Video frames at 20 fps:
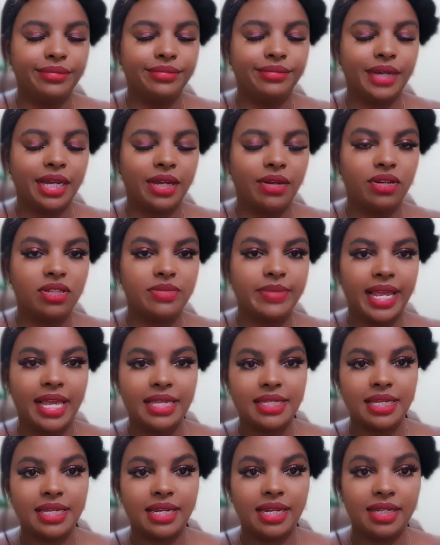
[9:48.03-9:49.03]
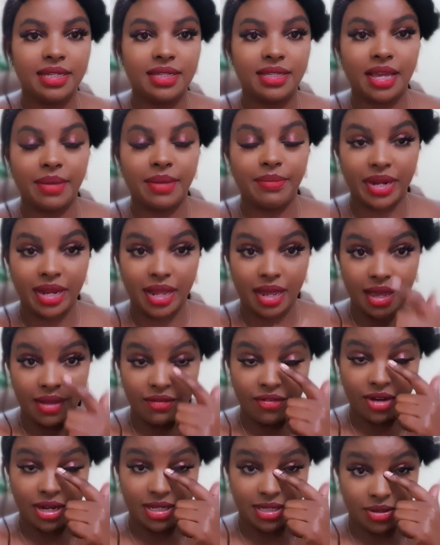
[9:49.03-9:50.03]
I close my eyes and I just say a prayer
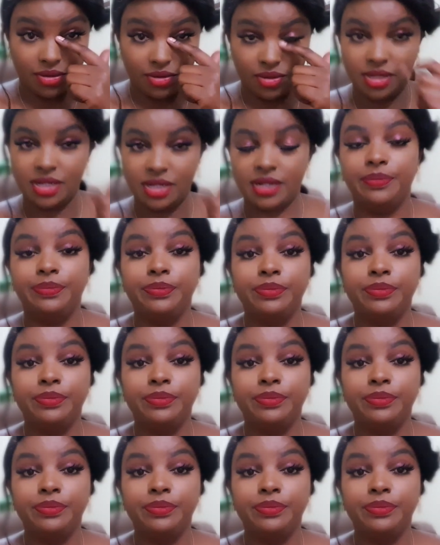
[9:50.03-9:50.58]
for a second.